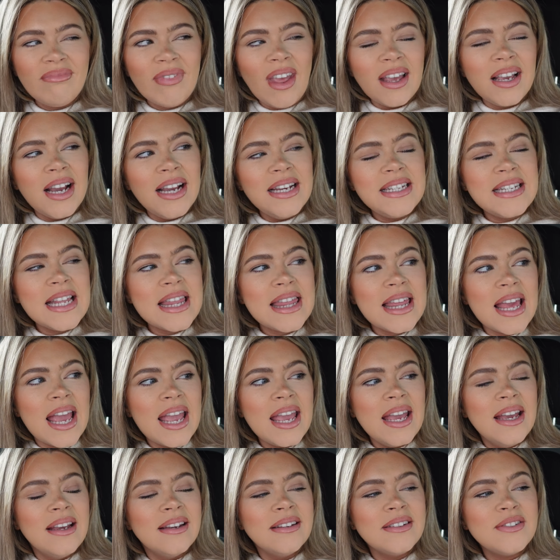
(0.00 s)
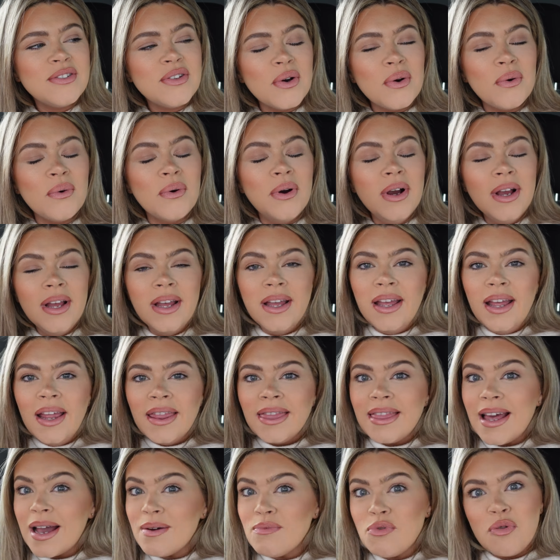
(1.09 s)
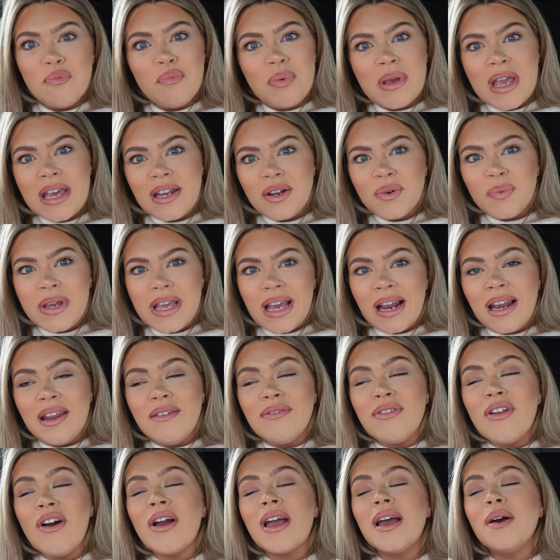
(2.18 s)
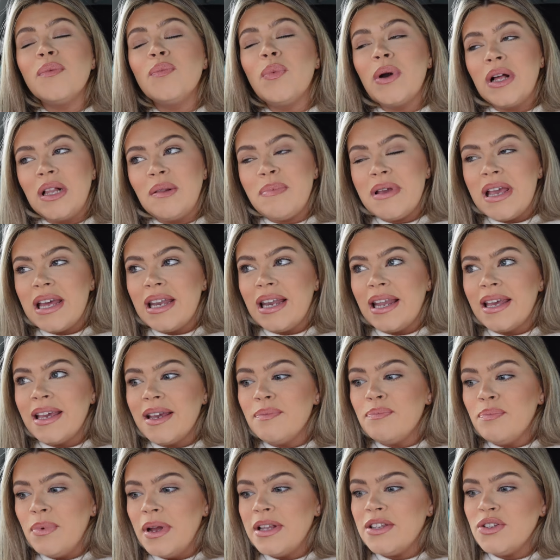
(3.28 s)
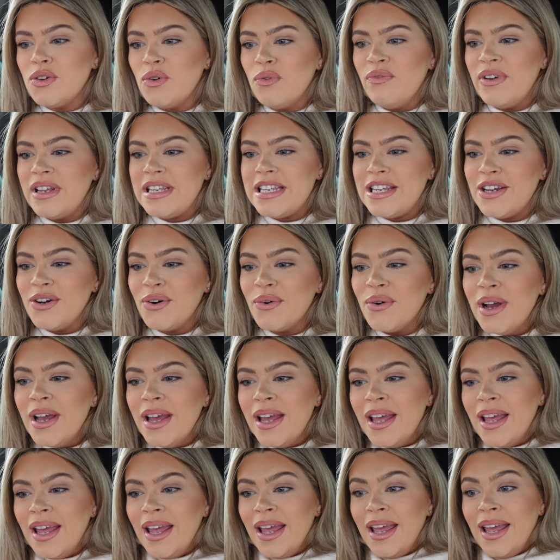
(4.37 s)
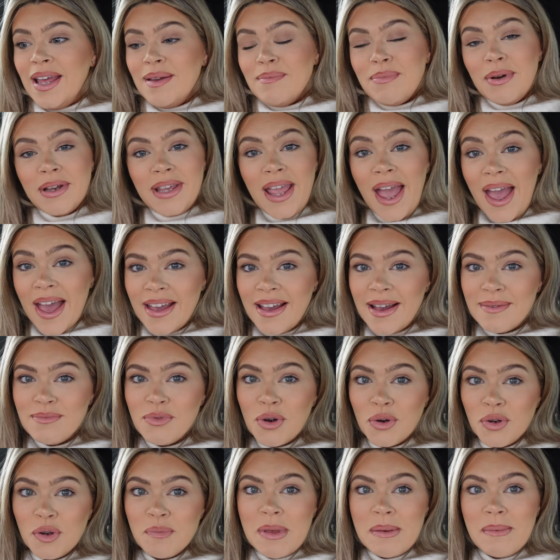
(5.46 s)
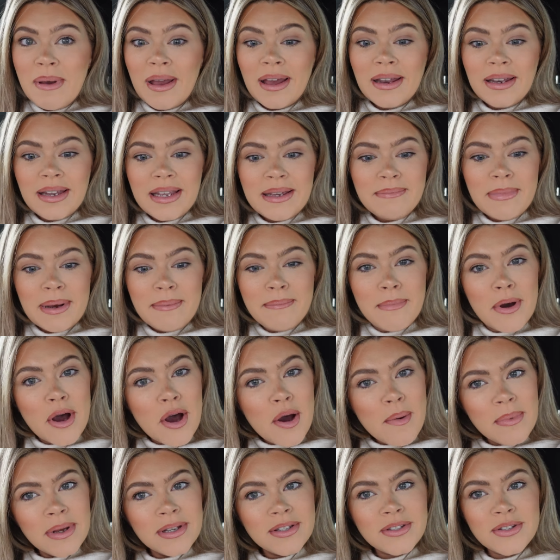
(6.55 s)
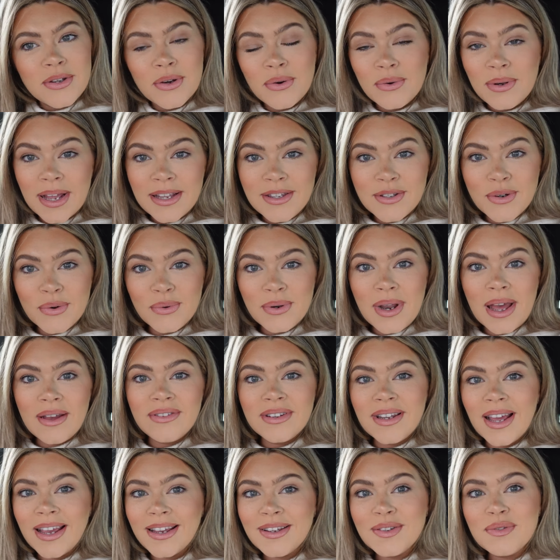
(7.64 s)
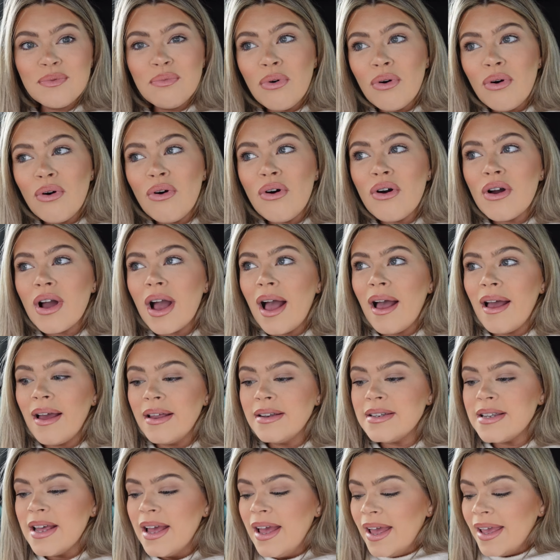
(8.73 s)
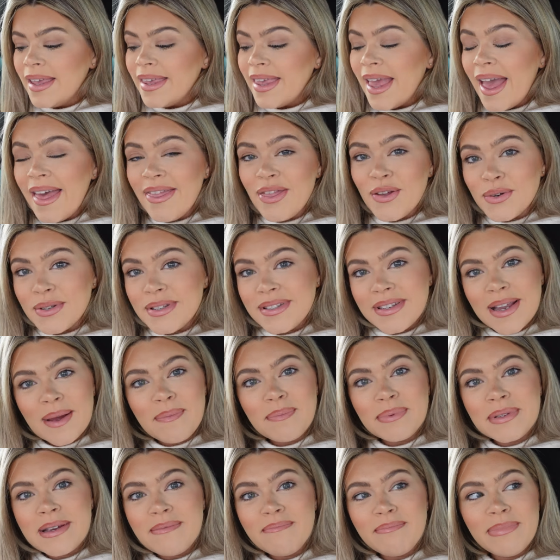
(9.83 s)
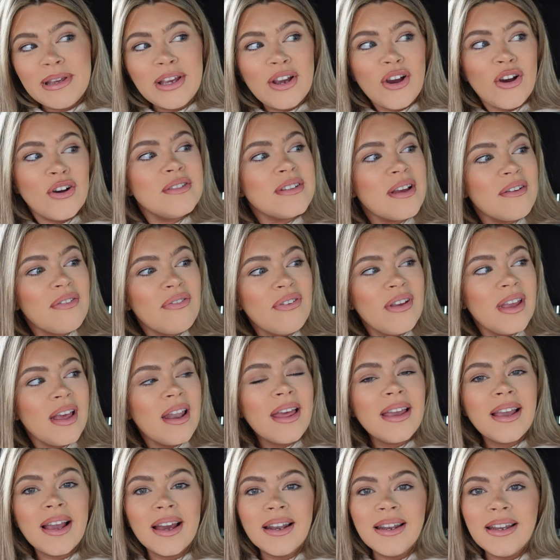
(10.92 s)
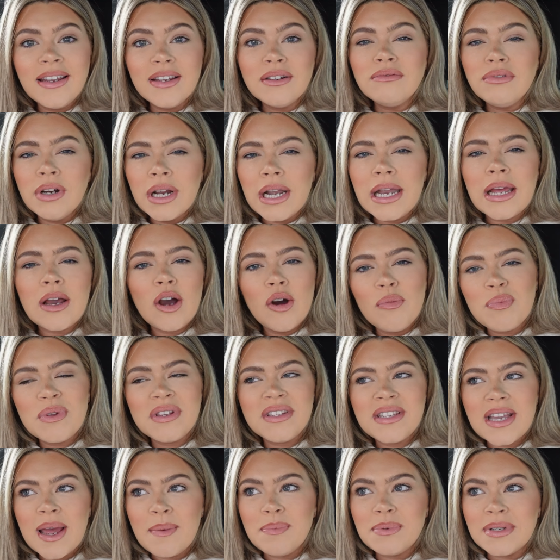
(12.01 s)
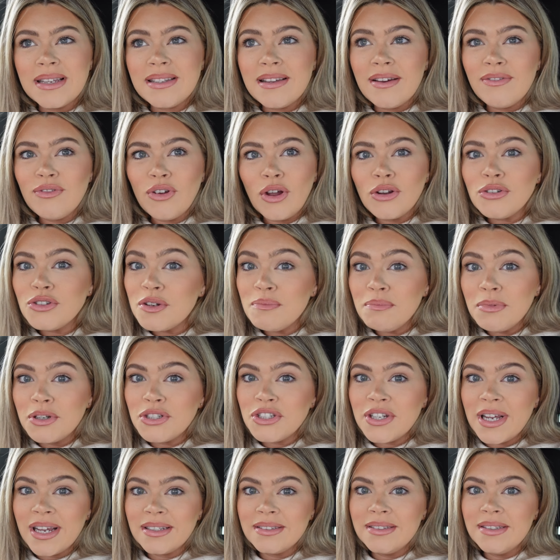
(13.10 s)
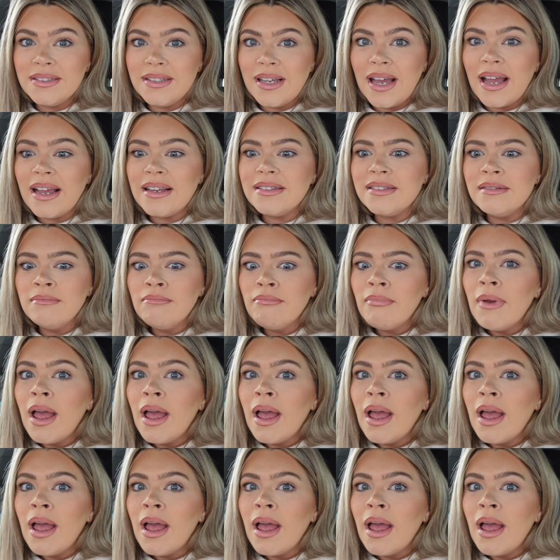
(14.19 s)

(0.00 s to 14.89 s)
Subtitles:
kind of thing, so that won't be in a weekly vlog, it will be in like its own video. But yeah, I'm going to meet my auntie and my mum, so let's go and have a nice walk and get those steps in, because I feel like I need to really up the steps as I've not done much exercise